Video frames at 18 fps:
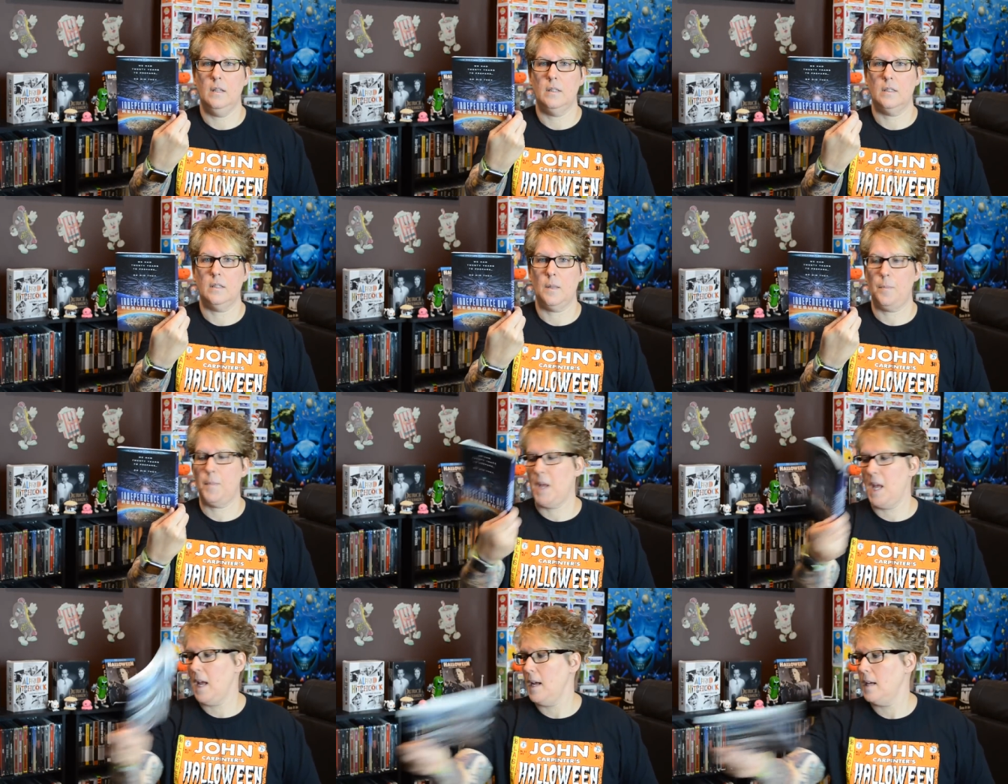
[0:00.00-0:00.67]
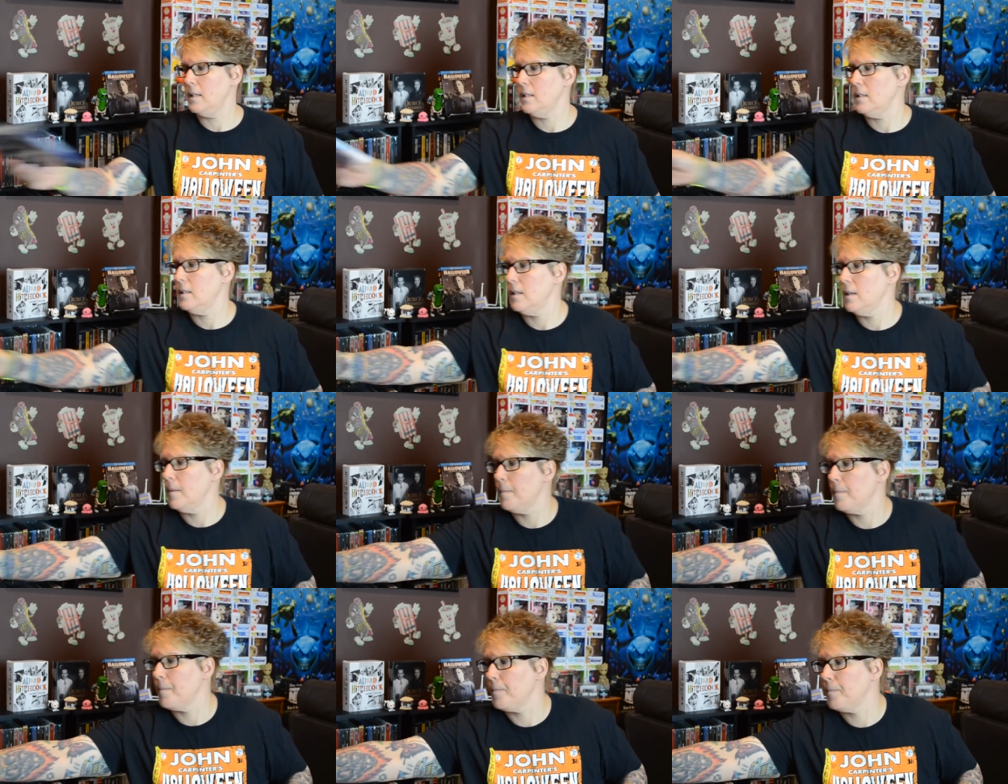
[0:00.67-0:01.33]
slipcase
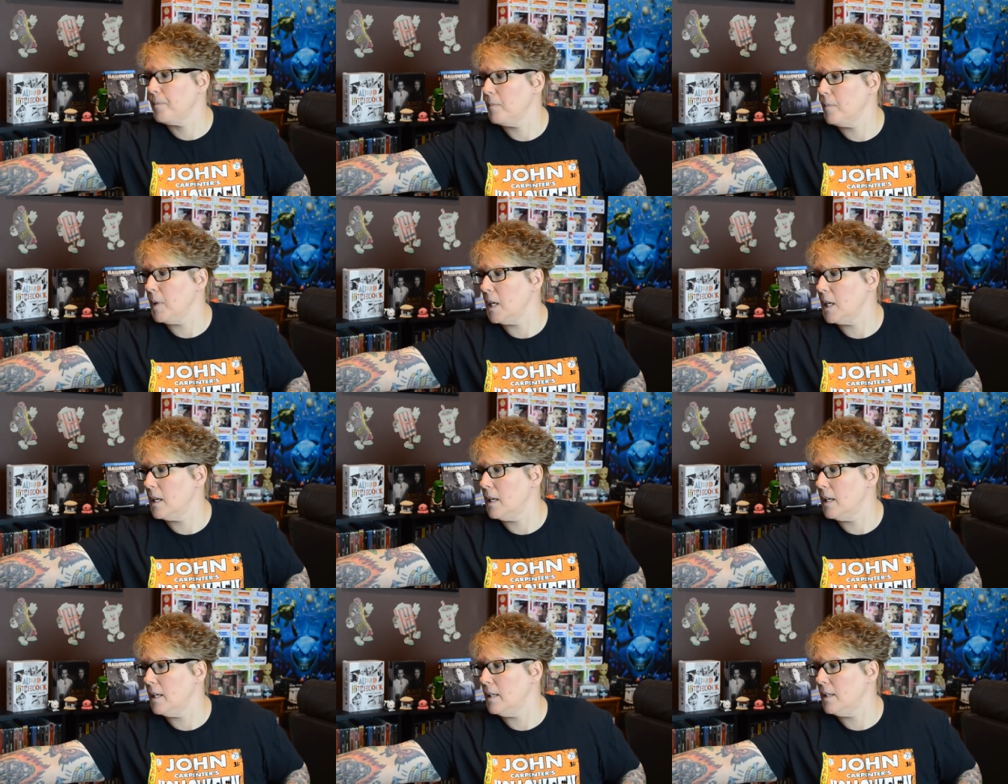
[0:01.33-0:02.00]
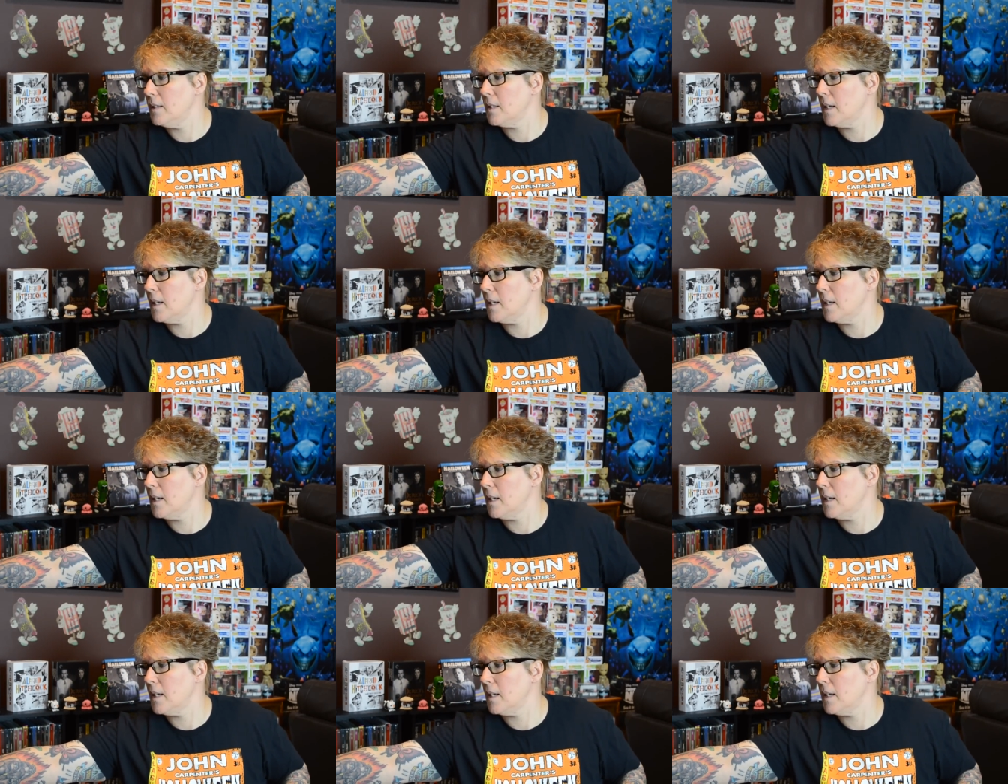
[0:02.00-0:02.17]
because,